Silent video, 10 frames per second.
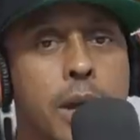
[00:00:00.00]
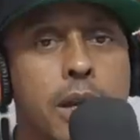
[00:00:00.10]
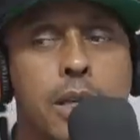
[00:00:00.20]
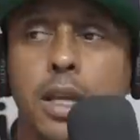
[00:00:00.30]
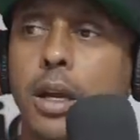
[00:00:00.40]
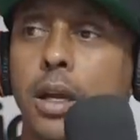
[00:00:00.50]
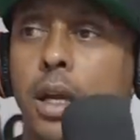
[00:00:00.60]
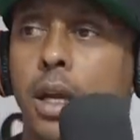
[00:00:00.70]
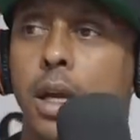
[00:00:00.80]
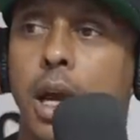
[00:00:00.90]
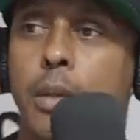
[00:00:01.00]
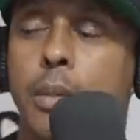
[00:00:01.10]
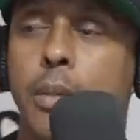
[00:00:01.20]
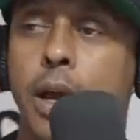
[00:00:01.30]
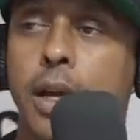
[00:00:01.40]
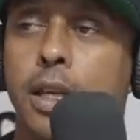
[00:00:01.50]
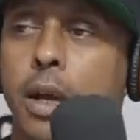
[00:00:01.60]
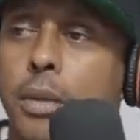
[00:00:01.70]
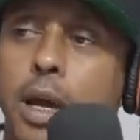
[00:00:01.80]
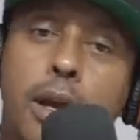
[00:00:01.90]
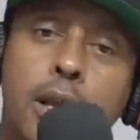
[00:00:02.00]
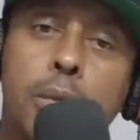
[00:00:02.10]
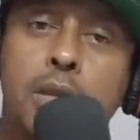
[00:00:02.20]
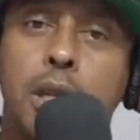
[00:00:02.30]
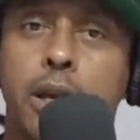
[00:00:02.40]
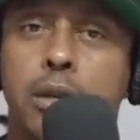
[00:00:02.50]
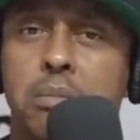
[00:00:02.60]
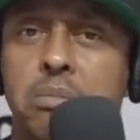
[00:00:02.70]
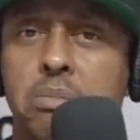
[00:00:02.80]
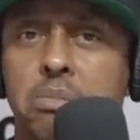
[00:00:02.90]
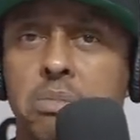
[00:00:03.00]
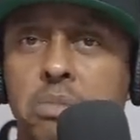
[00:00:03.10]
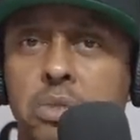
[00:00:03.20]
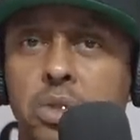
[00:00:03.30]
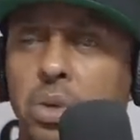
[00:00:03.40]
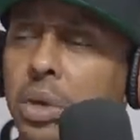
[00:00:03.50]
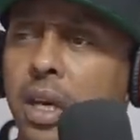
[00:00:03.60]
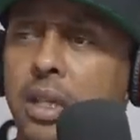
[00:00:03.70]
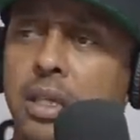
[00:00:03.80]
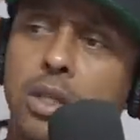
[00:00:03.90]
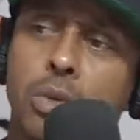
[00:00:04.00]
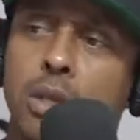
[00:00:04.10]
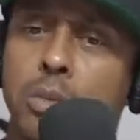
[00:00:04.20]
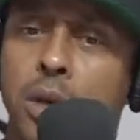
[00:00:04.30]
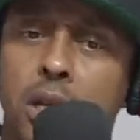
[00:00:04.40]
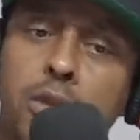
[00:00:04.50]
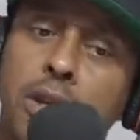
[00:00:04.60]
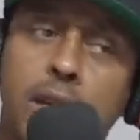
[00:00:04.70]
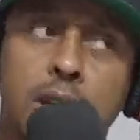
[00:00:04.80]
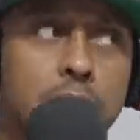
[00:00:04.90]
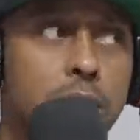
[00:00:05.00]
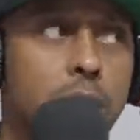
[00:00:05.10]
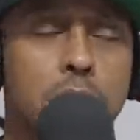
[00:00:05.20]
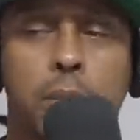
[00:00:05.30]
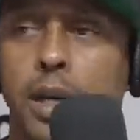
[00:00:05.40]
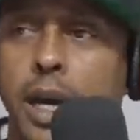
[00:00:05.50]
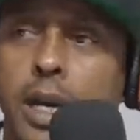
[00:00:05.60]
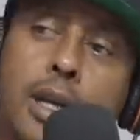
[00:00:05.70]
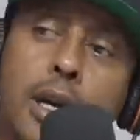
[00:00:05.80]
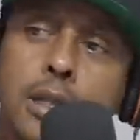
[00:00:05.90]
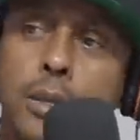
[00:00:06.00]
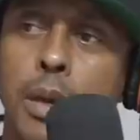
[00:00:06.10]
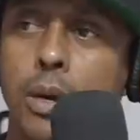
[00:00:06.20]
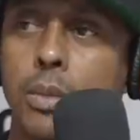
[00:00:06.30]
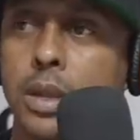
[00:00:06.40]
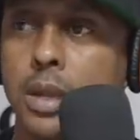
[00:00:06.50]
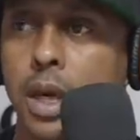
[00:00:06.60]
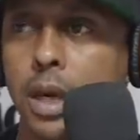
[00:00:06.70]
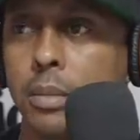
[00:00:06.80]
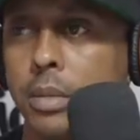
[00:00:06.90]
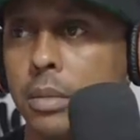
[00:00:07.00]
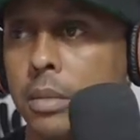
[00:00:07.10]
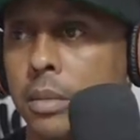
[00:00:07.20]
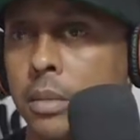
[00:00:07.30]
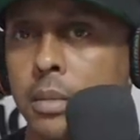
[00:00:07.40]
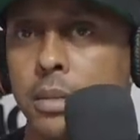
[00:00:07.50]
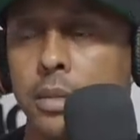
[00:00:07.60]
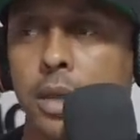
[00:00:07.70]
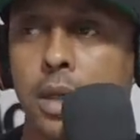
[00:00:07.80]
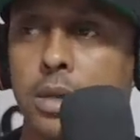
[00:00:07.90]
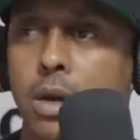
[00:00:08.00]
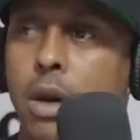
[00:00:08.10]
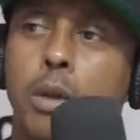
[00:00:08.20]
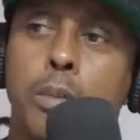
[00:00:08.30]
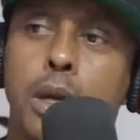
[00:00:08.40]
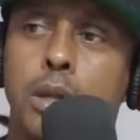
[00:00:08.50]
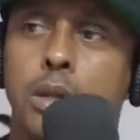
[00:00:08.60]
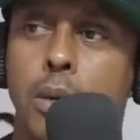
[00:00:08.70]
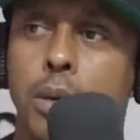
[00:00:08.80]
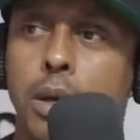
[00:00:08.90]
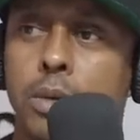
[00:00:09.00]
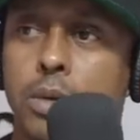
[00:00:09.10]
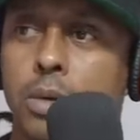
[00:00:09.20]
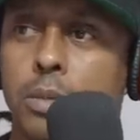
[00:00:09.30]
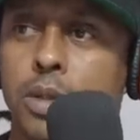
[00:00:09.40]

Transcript: back why is day, he angry. I remember back in the day when I he was like two years into his bid, three years into his bid, I had to cuss him out one time. Niggas called me, talk about he was on them